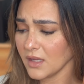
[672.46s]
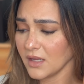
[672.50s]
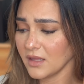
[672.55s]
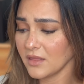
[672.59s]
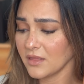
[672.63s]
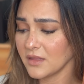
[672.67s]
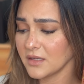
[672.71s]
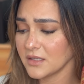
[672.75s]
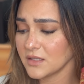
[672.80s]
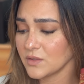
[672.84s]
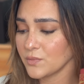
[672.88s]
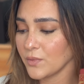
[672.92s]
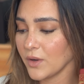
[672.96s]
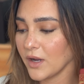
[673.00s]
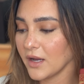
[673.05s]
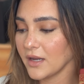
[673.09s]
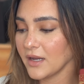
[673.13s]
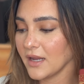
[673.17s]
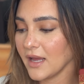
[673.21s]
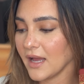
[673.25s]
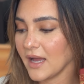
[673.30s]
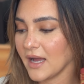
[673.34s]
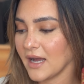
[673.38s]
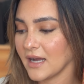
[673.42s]
this one
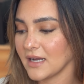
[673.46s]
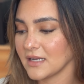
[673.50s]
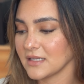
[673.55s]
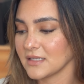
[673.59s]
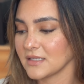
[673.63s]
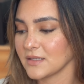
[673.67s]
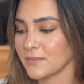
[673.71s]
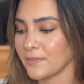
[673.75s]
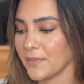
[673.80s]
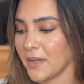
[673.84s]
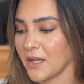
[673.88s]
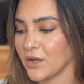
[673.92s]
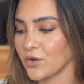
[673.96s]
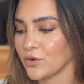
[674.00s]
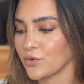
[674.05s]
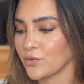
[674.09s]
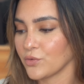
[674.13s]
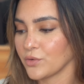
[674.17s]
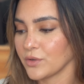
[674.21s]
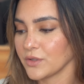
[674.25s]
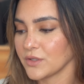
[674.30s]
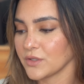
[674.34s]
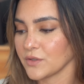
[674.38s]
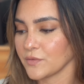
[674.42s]
has main
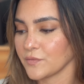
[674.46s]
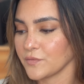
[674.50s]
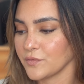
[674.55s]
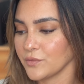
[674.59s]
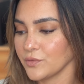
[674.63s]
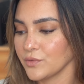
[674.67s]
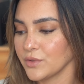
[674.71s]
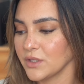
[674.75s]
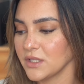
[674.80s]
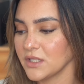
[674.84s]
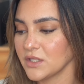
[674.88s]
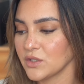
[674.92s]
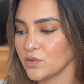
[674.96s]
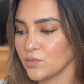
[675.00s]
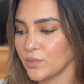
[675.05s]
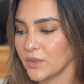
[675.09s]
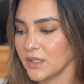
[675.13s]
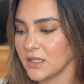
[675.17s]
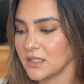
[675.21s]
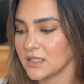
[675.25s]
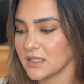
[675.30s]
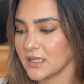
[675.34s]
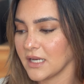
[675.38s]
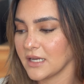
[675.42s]
accords of fruity,
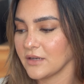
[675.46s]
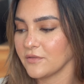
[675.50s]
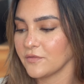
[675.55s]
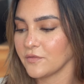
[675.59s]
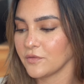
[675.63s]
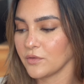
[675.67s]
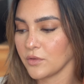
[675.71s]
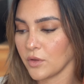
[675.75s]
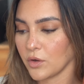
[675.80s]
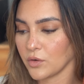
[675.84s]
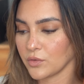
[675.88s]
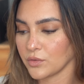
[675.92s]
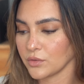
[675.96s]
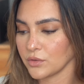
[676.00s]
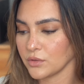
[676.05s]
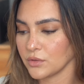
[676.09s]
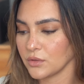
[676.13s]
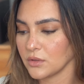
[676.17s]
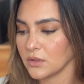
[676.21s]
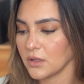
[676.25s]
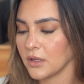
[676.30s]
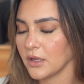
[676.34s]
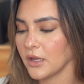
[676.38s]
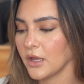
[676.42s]
sweet, and
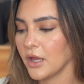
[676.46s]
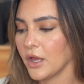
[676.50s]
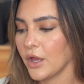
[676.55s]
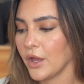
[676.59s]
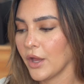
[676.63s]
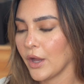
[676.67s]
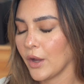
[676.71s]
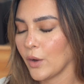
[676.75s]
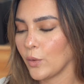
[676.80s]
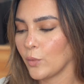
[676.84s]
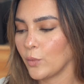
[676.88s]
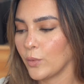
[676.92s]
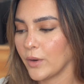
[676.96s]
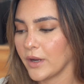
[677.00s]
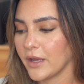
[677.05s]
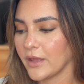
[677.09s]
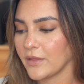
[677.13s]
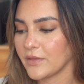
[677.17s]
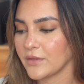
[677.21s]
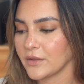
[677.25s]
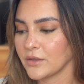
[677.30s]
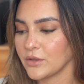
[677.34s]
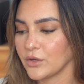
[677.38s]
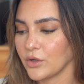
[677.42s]
floral,
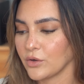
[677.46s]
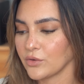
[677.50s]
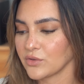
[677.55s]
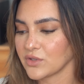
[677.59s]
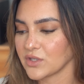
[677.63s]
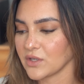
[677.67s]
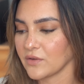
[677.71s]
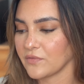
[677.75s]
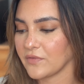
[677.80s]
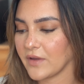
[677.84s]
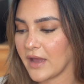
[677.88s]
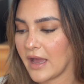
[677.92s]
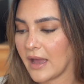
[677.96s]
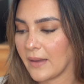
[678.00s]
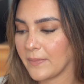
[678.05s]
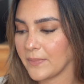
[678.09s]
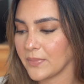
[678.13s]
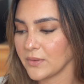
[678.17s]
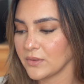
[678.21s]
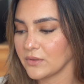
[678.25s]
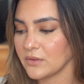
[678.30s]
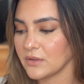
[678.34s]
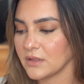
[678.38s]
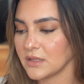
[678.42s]
with notes of
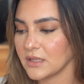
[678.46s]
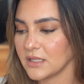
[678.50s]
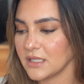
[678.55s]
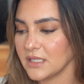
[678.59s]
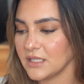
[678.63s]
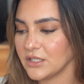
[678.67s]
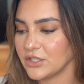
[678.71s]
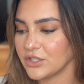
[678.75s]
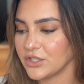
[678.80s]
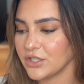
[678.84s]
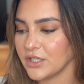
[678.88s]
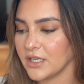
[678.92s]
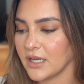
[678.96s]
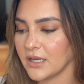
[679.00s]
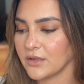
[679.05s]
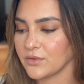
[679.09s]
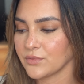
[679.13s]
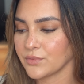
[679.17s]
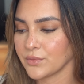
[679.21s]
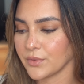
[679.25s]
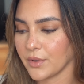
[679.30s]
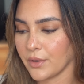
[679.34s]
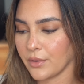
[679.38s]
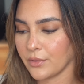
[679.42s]
apple, lychee,
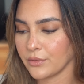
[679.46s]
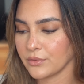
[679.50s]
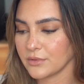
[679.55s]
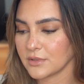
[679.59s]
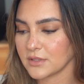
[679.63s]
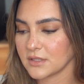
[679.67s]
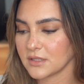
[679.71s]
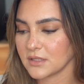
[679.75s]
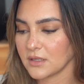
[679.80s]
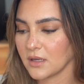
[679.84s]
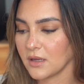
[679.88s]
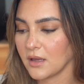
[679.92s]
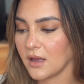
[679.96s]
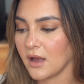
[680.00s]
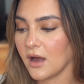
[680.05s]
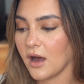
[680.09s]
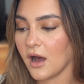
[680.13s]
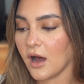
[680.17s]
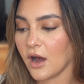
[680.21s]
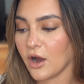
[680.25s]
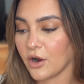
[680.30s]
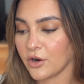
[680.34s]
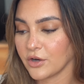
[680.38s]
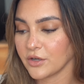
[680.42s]
and rose,
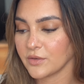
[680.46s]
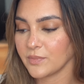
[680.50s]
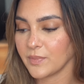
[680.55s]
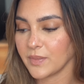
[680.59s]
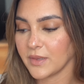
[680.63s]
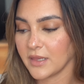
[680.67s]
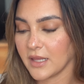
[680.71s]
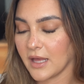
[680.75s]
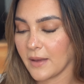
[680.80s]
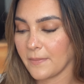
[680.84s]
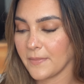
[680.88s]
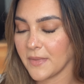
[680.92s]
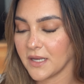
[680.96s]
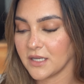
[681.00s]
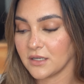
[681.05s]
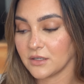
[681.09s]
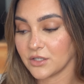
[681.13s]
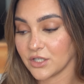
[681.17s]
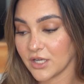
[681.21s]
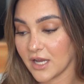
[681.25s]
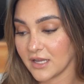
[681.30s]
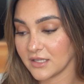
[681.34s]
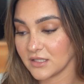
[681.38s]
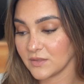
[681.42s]
hard plum and
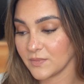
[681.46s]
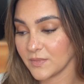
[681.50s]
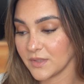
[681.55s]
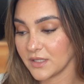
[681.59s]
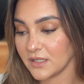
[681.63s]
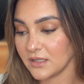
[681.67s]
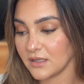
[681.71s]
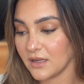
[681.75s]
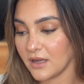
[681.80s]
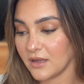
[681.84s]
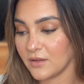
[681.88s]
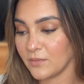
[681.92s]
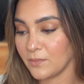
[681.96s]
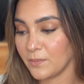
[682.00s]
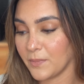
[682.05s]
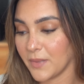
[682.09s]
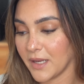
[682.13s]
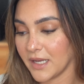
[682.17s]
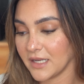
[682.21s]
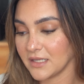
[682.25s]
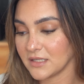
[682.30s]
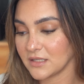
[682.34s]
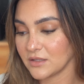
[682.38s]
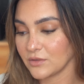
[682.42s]
jasmine, and
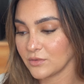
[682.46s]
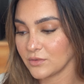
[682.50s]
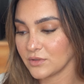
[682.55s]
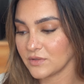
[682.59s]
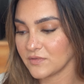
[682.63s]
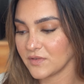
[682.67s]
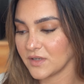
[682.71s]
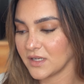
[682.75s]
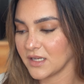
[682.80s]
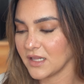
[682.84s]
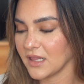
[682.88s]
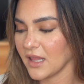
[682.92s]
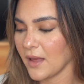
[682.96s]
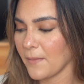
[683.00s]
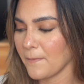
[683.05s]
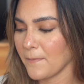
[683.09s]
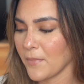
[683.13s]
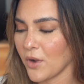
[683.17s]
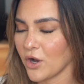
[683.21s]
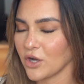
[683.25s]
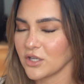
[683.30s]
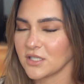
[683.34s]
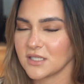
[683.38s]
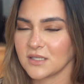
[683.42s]
base notes vanilla,
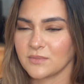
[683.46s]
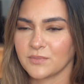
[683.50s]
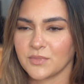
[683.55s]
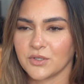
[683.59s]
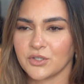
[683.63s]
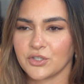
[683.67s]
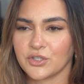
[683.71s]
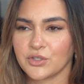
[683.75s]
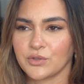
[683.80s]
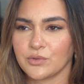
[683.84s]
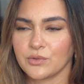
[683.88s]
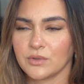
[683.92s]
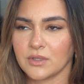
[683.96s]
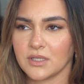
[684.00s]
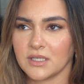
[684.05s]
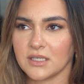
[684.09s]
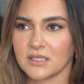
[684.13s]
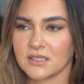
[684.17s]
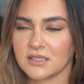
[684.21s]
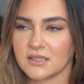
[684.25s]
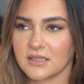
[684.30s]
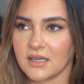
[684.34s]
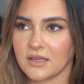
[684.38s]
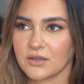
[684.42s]
moss, and patchouli.
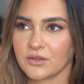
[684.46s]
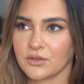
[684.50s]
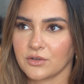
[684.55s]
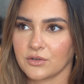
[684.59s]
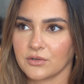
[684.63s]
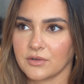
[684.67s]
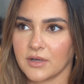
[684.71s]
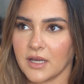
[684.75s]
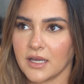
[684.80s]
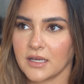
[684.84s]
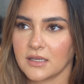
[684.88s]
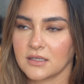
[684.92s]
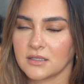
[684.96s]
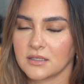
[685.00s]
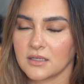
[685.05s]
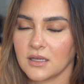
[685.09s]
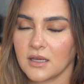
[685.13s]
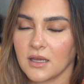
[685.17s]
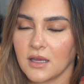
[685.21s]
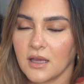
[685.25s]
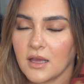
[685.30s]
Is that correct?